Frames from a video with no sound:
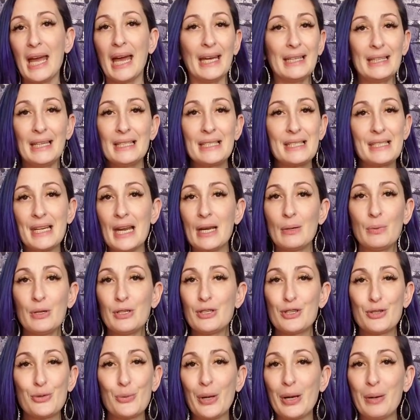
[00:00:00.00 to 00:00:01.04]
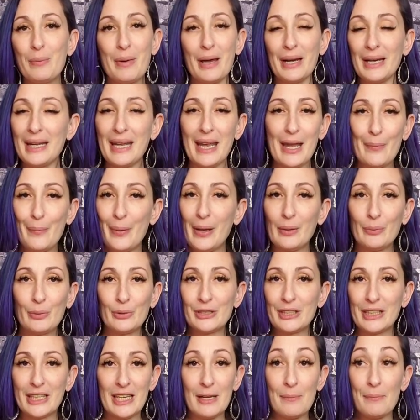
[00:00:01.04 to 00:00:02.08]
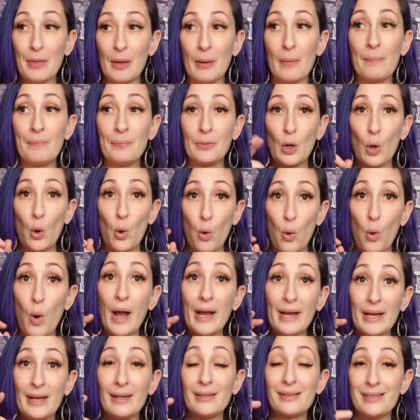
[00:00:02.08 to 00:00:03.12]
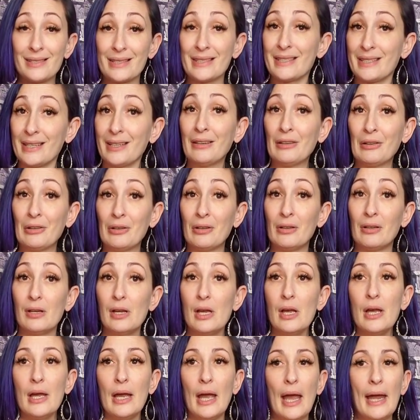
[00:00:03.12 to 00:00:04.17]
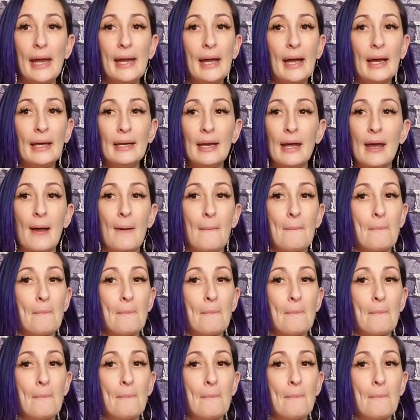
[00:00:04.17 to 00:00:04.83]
And instead, we just want to medicate people to keep them quiet and still. And